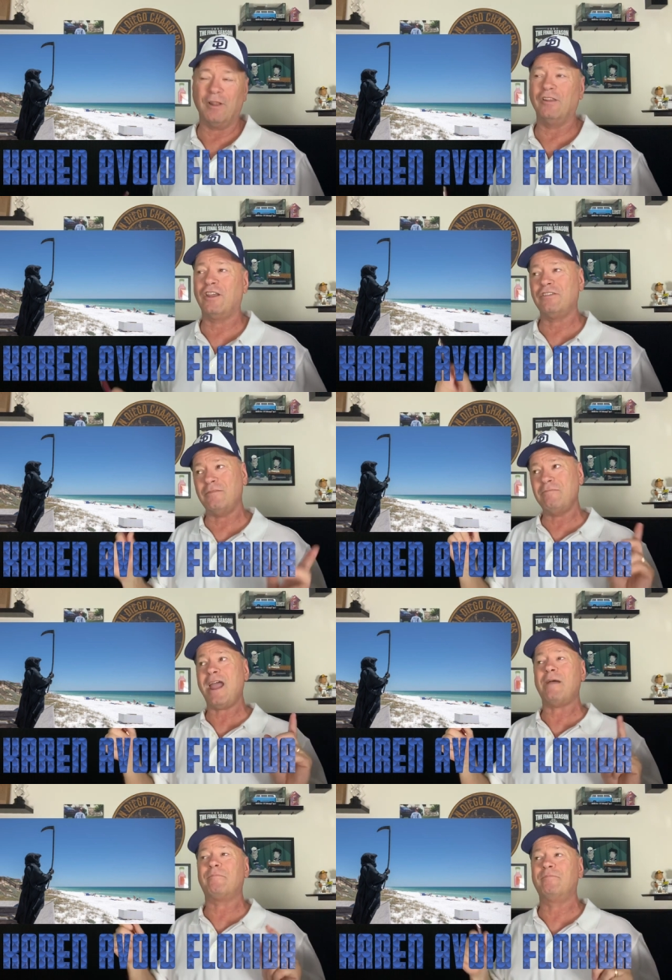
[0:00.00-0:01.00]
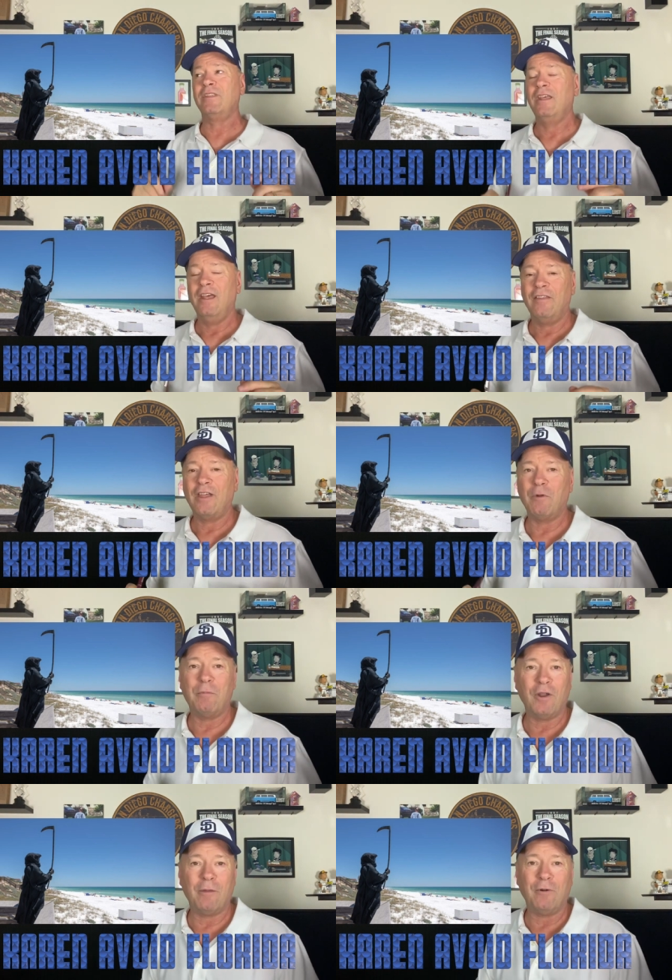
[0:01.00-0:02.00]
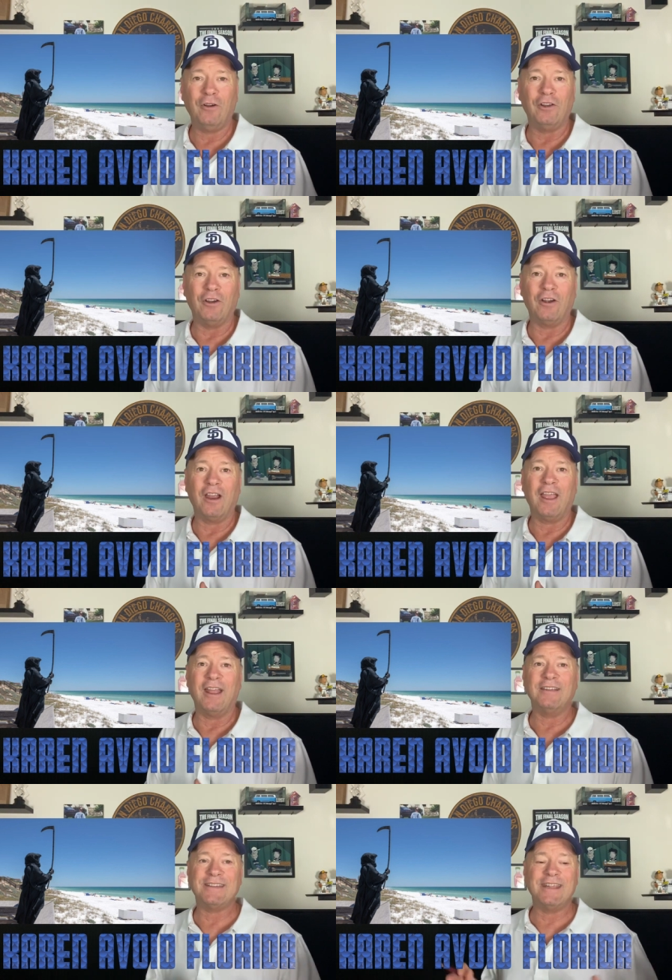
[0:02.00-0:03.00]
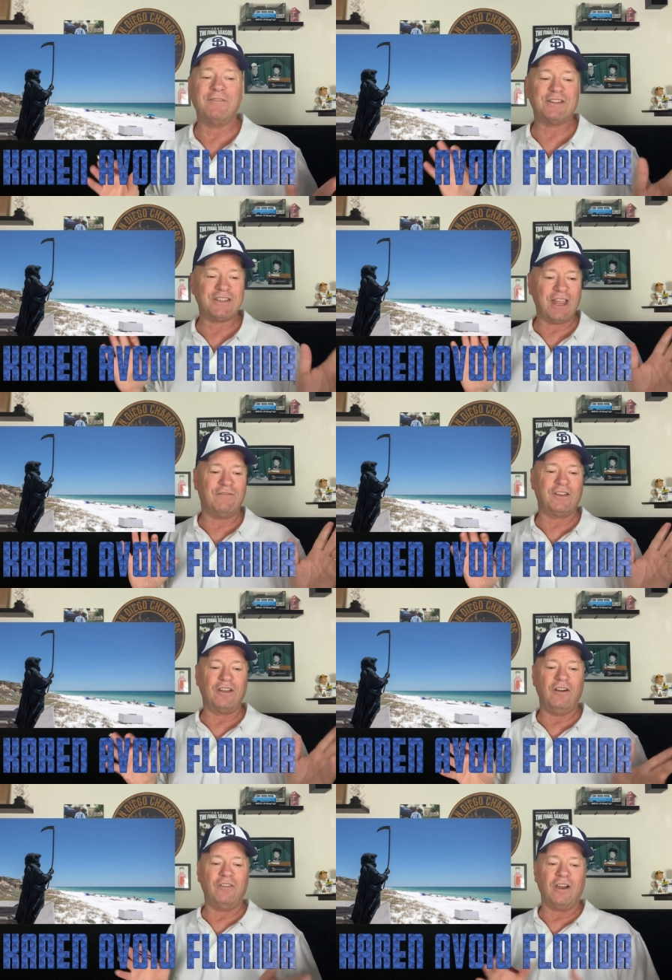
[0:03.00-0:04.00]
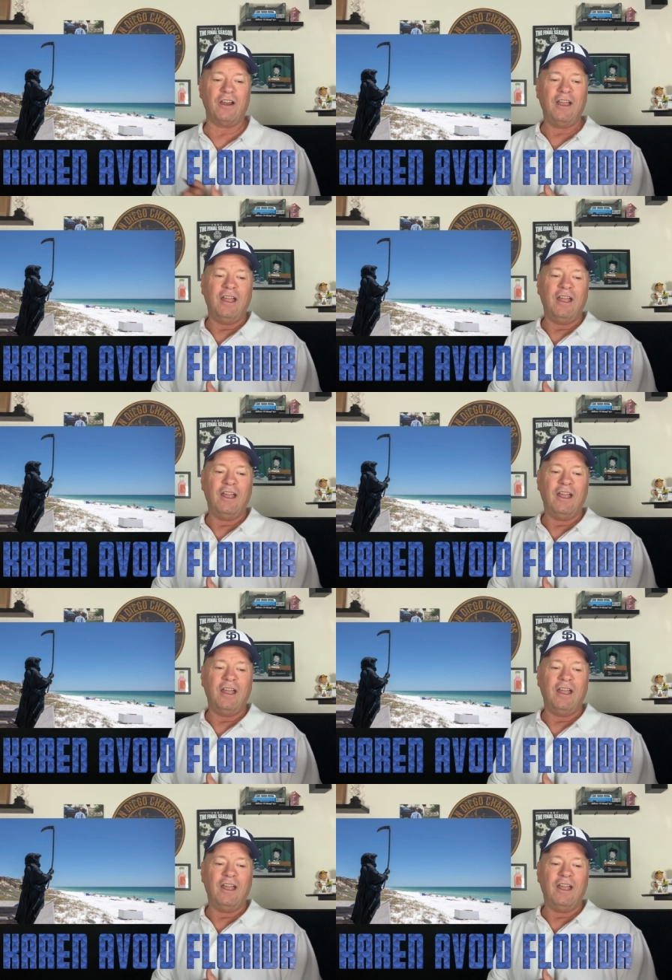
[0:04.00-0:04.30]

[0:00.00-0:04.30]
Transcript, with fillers: But look at the map that we put up earlier and see if it's safe to go there.